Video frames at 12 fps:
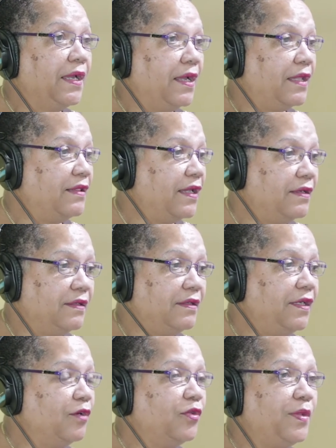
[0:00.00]
And
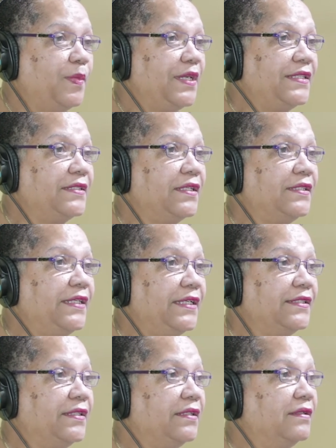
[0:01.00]
then, you know, the minister
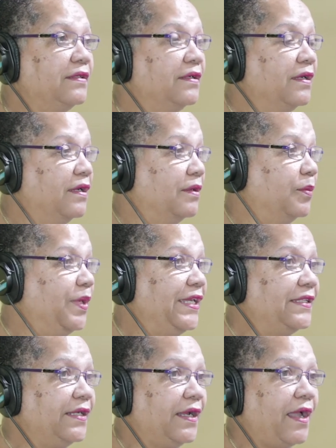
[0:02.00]
takes it,
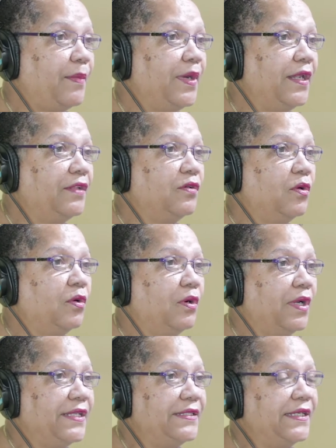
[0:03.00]
be it a cabinet
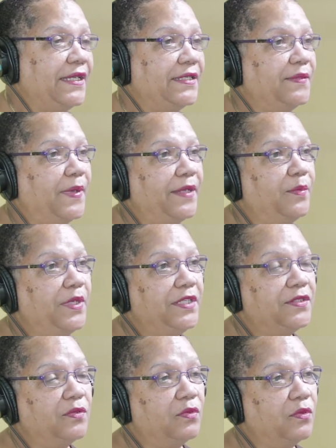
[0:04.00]
or as the case might
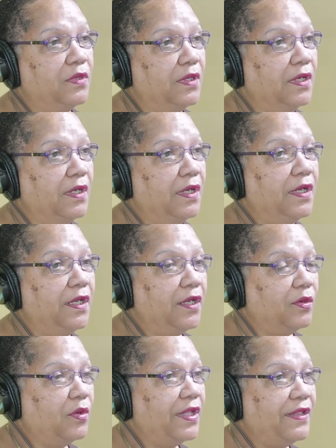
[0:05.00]
be. So,
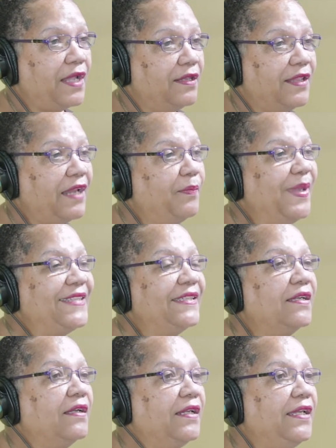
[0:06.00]
you know, and that
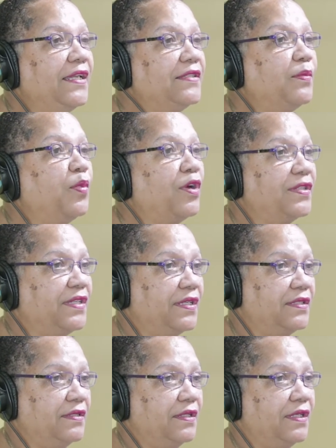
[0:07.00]
basically is the process.